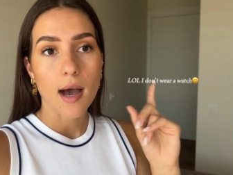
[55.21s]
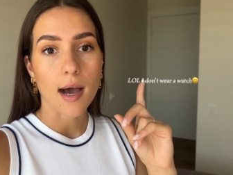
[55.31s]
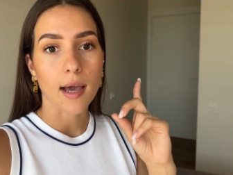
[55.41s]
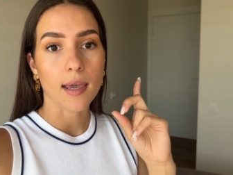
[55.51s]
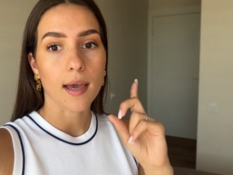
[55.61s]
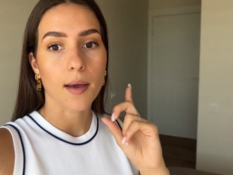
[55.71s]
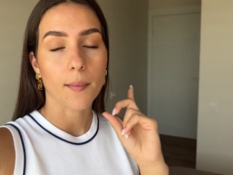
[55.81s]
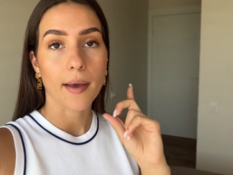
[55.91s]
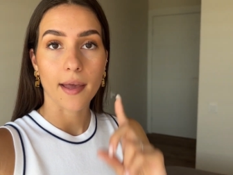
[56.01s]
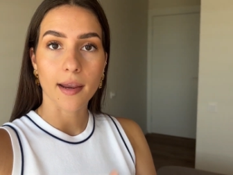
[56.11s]
I
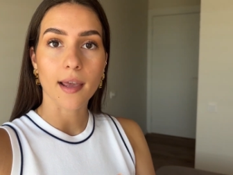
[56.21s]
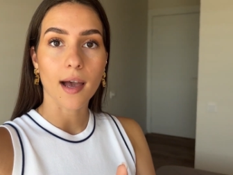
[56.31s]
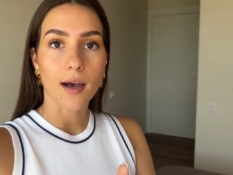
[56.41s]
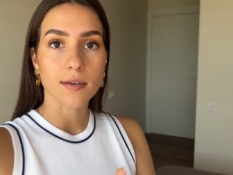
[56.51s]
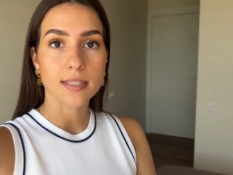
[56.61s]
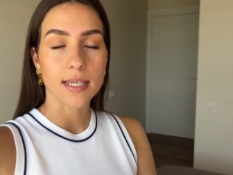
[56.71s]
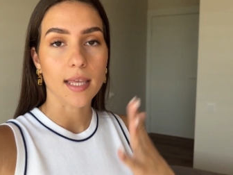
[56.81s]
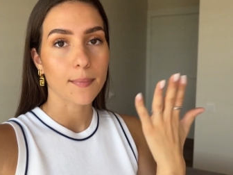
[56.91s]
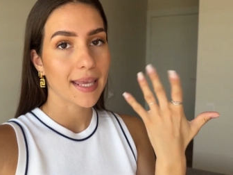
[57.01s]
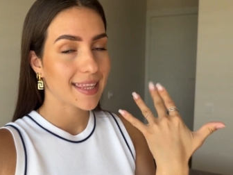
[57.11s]
am heading out to
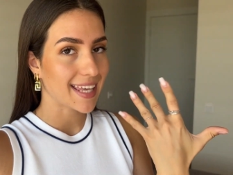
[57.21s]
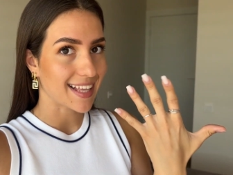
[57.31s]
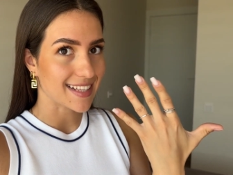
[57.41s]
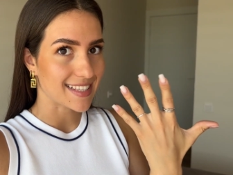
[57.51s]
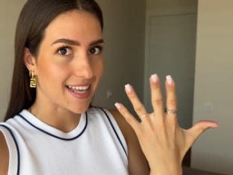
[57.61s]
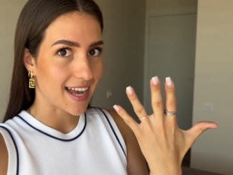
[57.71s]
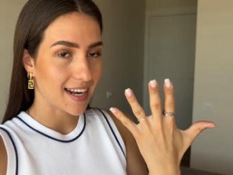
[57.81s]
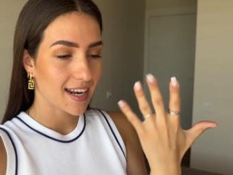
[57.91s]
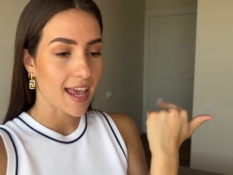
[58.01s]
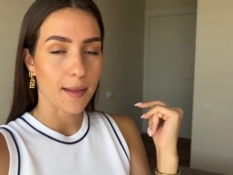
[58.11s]
get my nails
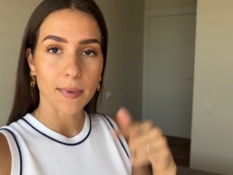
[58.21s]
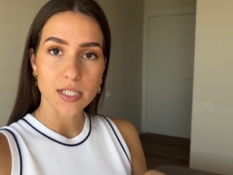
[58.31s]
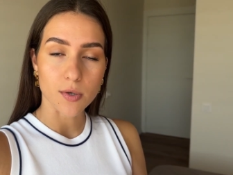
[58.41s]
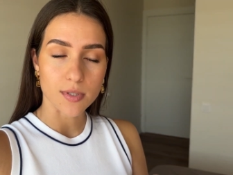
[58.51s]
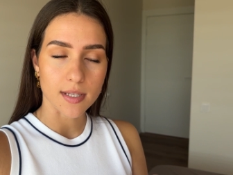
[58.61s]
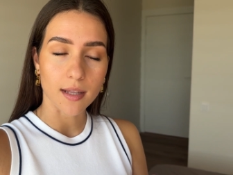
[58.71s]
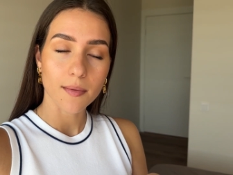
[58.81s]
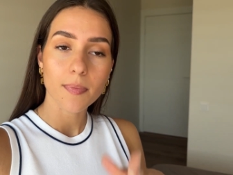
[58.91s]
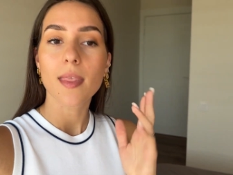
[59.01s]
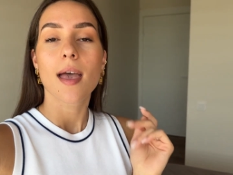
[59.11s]
done and my toes
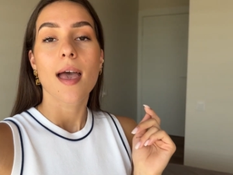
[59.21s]
done